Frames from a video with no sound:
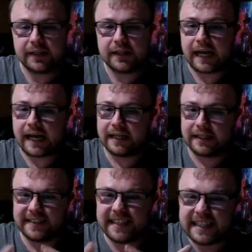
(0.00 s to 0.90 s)
and a
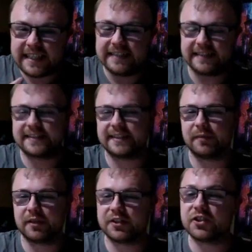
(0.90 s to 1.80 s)
tease at some of
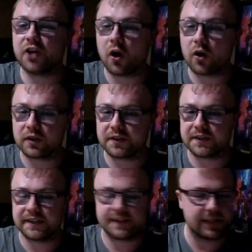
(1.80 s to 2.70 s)
the songs
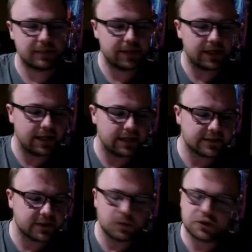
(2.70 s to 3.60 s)
that's going to be in it.
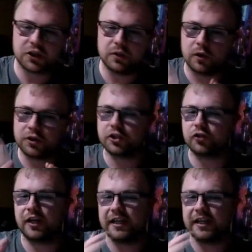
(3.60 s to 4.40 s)
So we're just going to watch the trailer